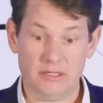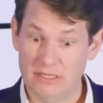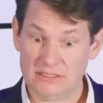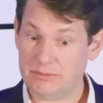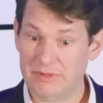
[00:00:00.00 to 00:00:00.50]

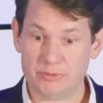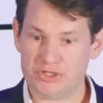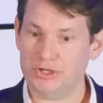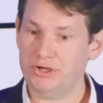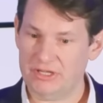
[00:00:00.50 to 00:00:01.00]
needs to be
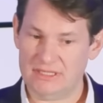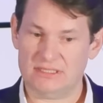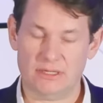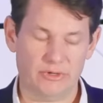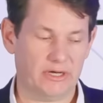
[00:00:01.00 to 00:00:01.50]
pursued, and that's
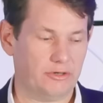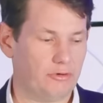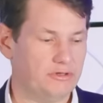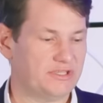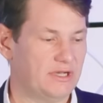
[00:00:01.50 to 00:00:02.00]
how we're going to
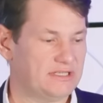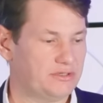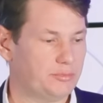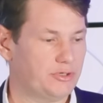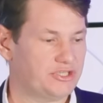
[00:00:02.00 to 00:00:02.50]
grow the size of the
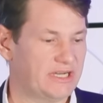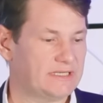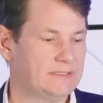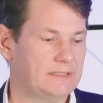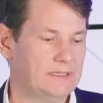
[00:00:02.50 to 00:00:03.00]

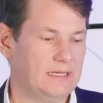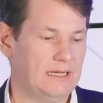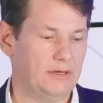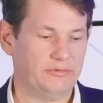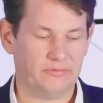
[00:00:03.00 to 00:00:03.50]
project. Uh,
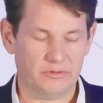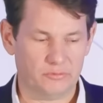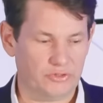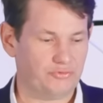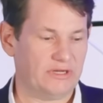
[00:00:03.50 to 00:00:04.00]
we've got
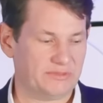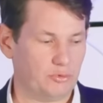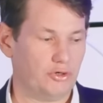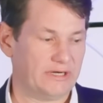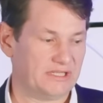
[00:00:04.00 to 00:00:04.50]
we're
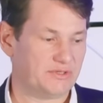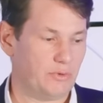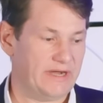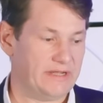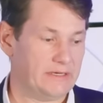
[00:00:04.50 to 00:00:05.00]
exploring in
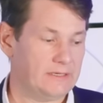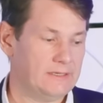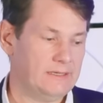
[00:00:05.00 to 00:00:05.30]
Sweden.